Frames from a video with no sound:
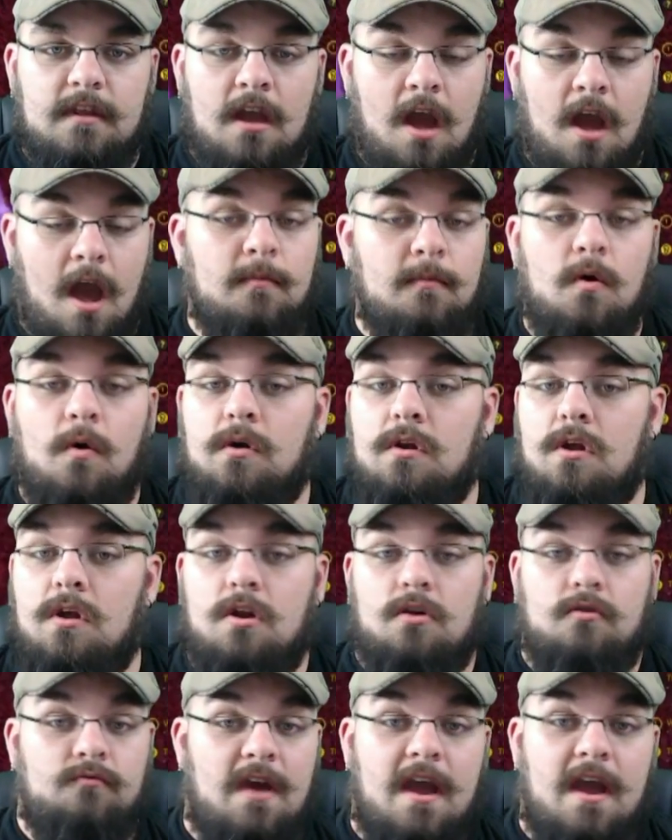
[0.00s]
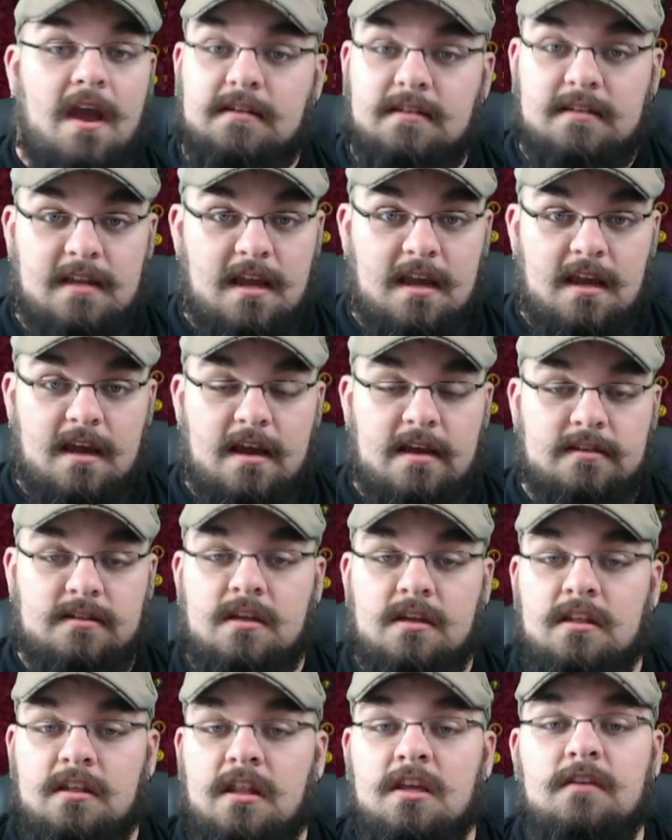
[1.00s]
Yeah, I'm going on a rant today,
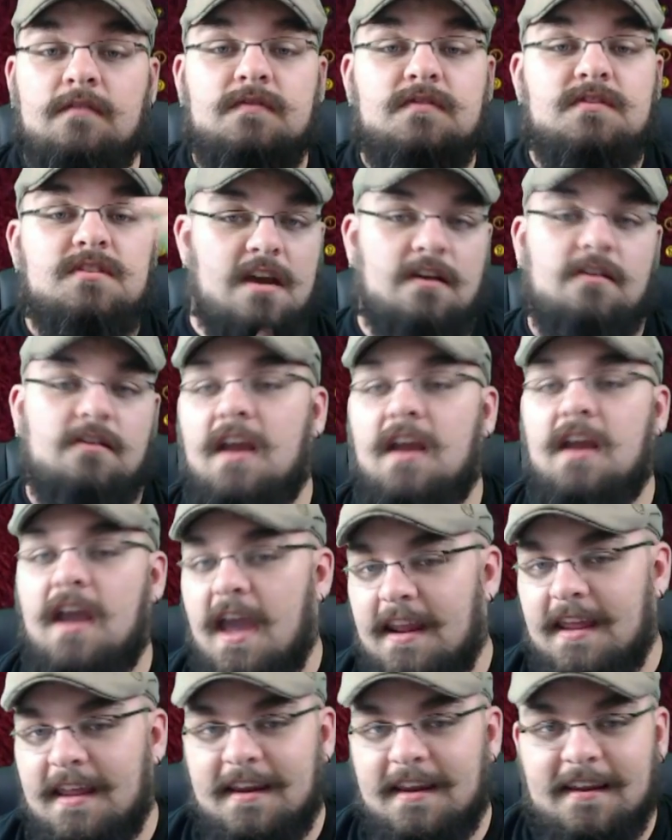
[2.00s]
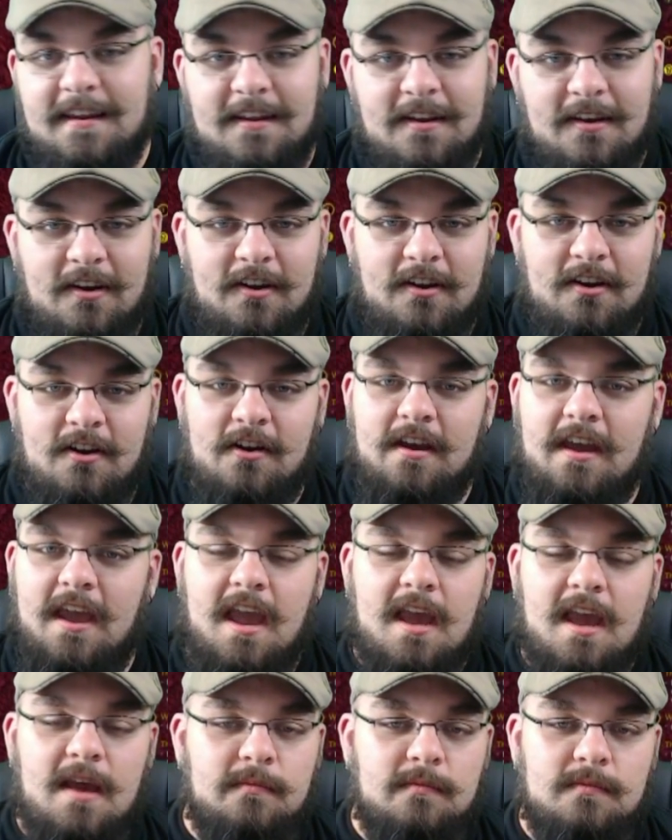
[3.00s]
guys. You've segregated your
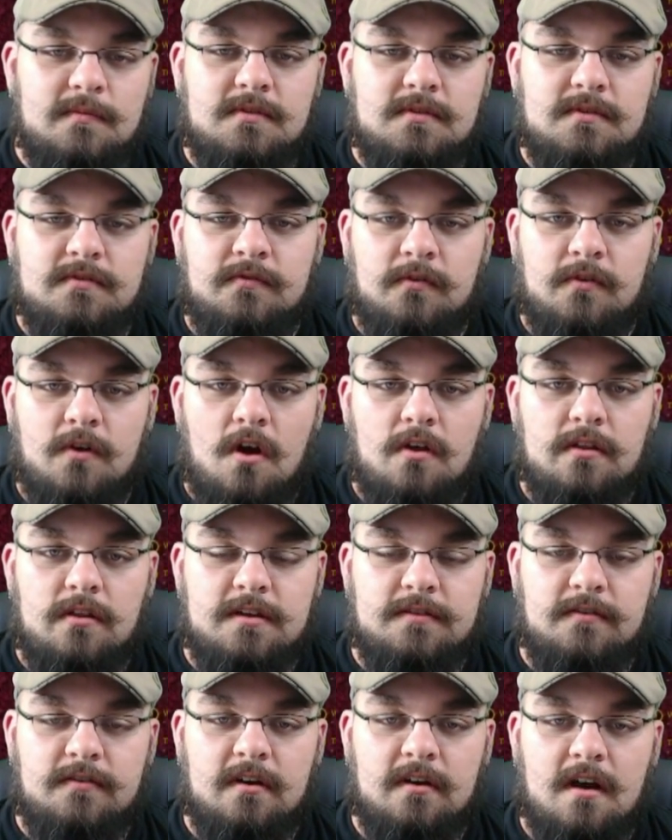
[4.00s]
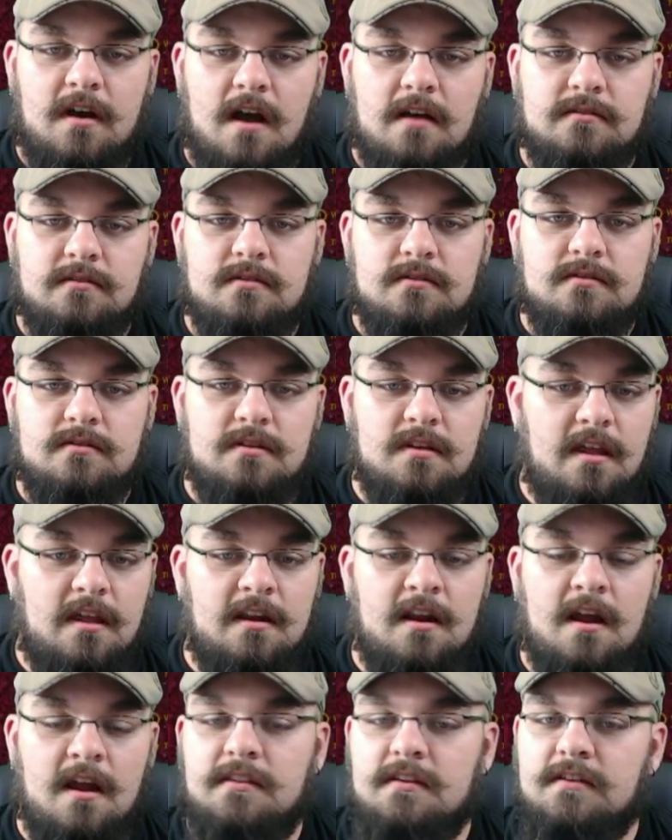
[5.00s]
games for all the different consoles,
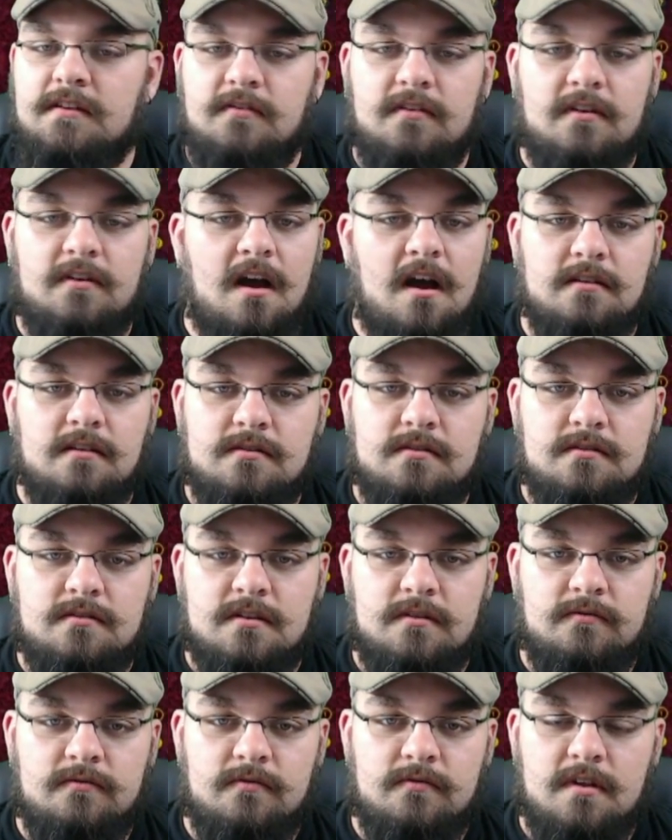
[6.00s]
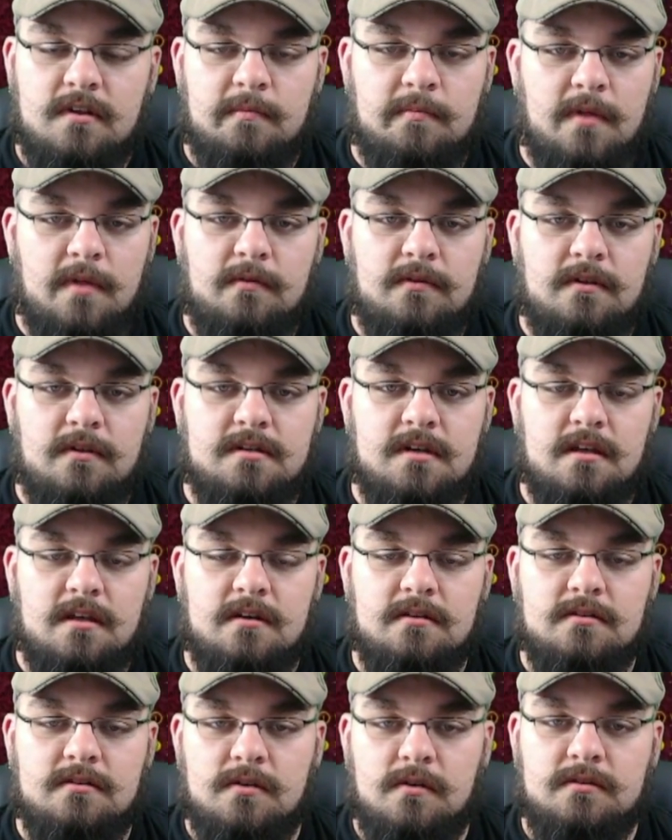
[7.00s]
so that not the different consoles can really play with each
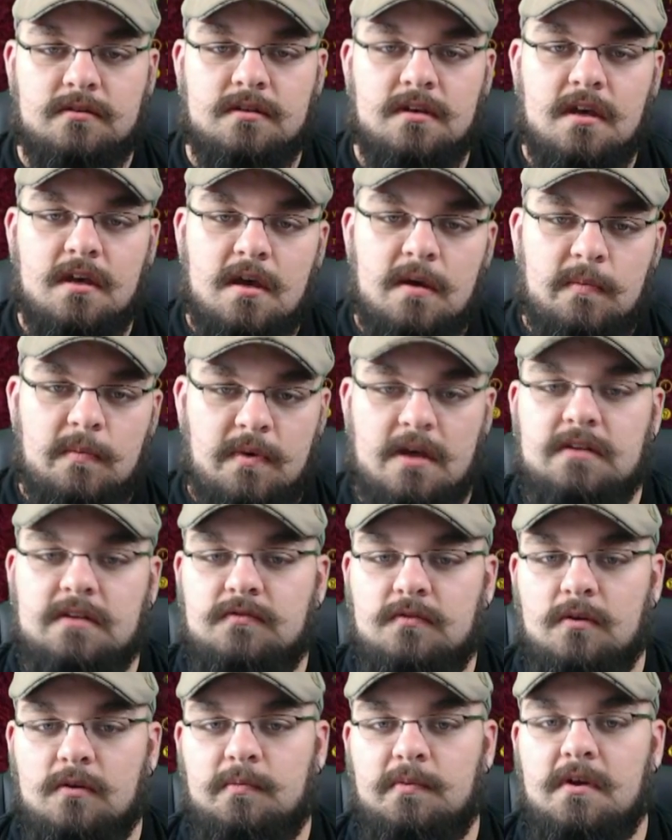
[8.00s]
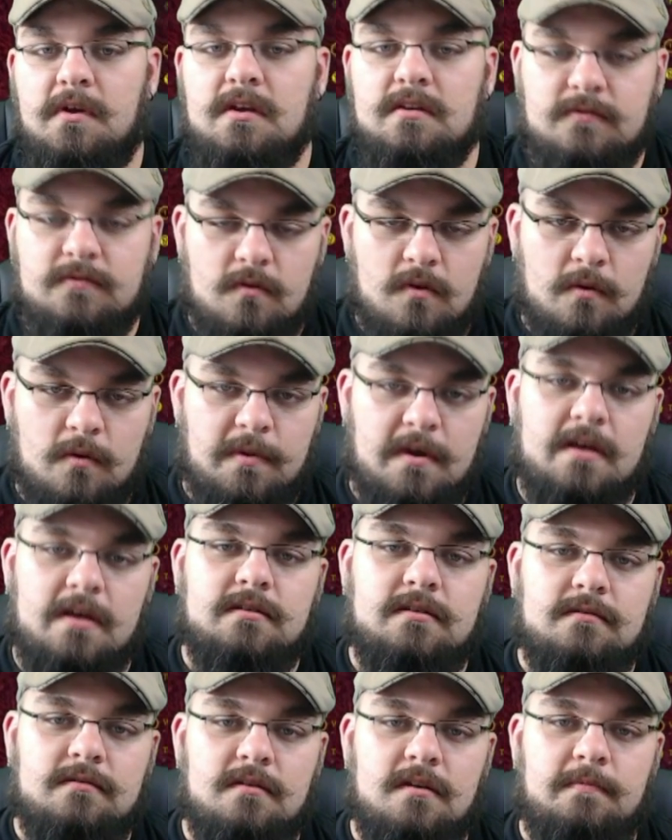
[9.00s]
other. So it's PS4,
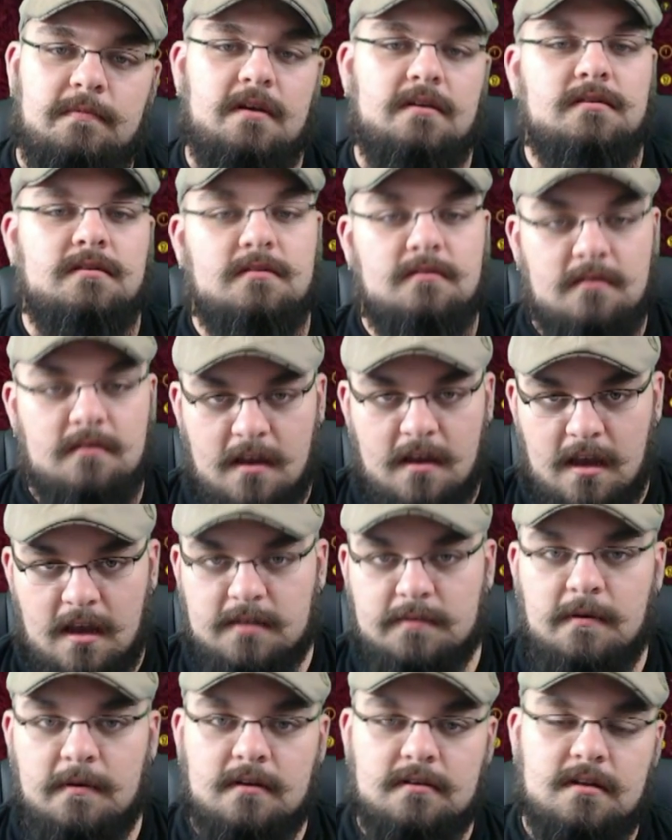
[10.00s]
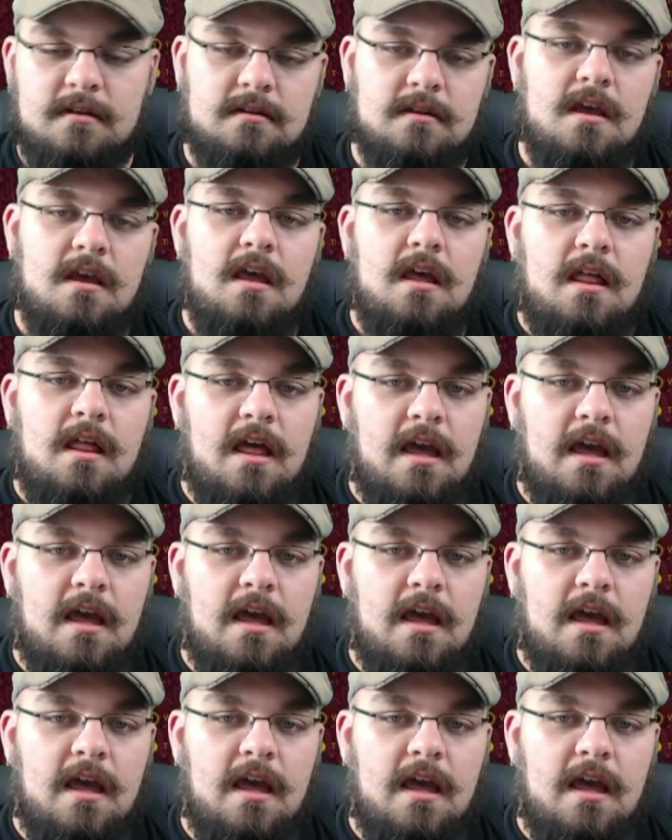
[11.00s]
PS3, Xbox X.